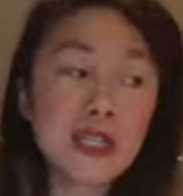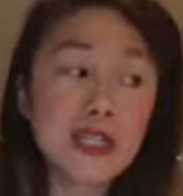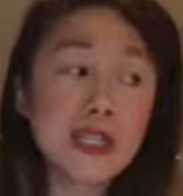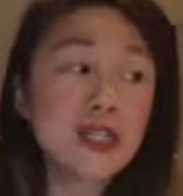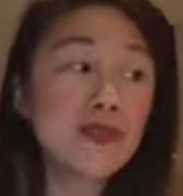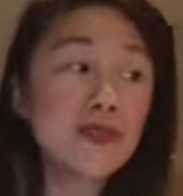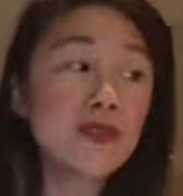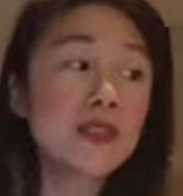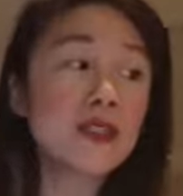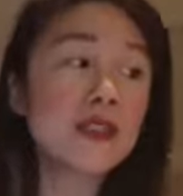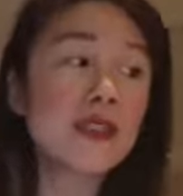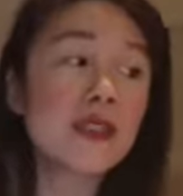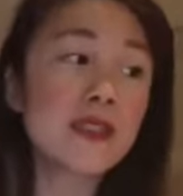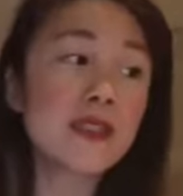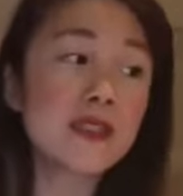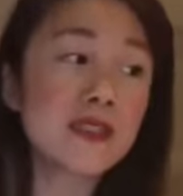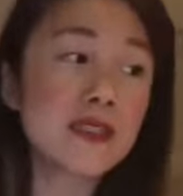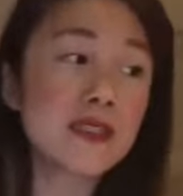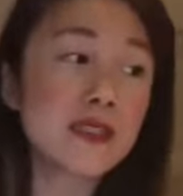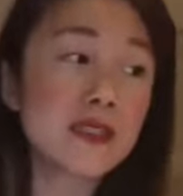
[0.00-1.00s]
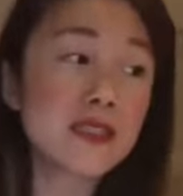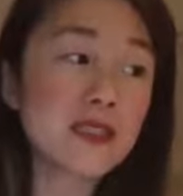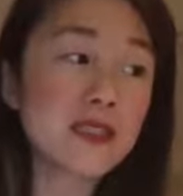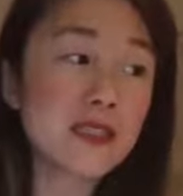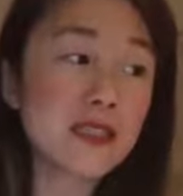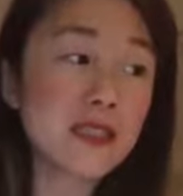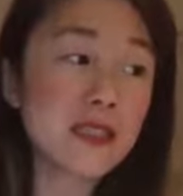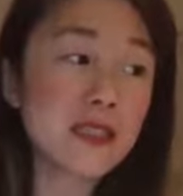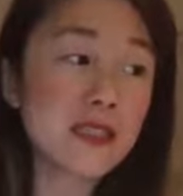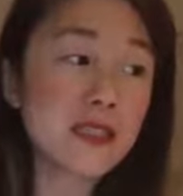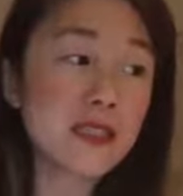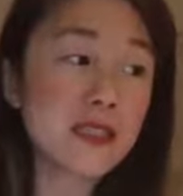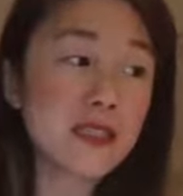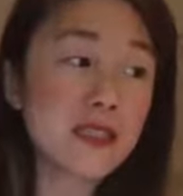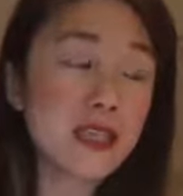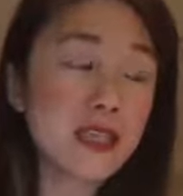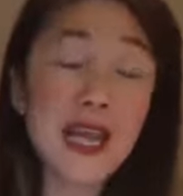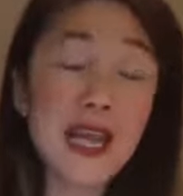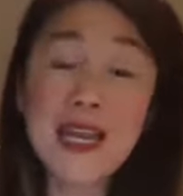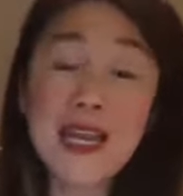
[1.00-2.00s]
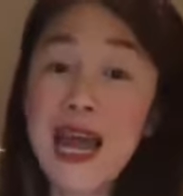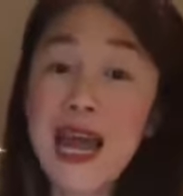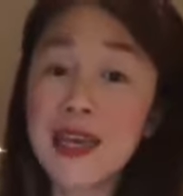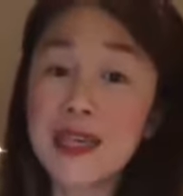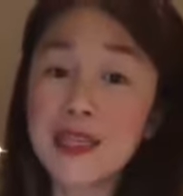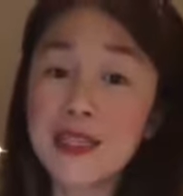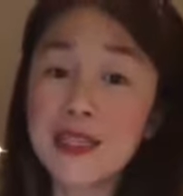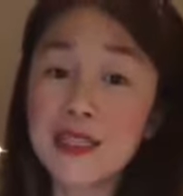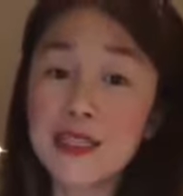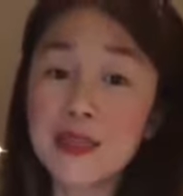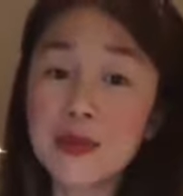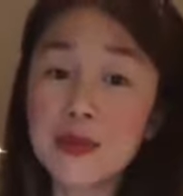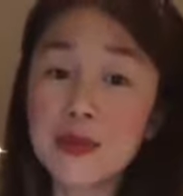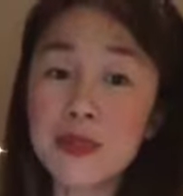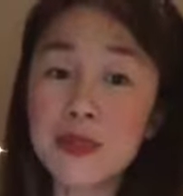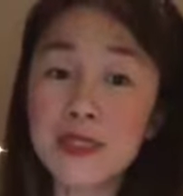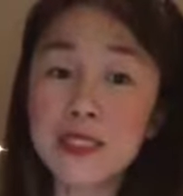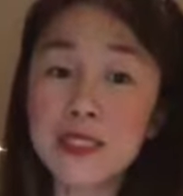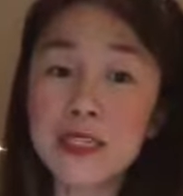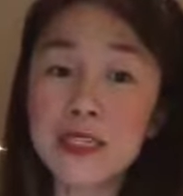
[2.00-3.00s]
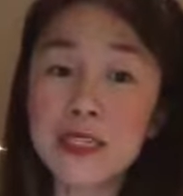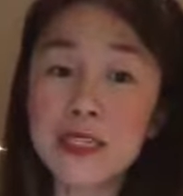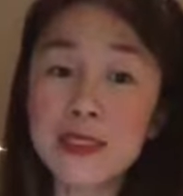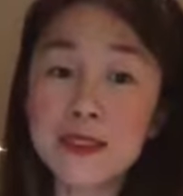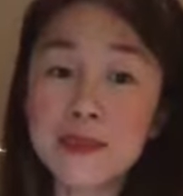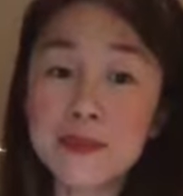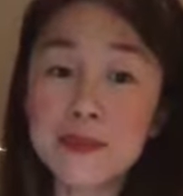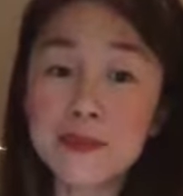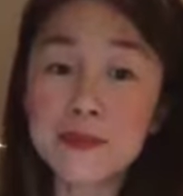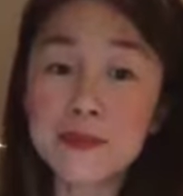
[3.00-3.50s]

an inner resilience and anchored stability.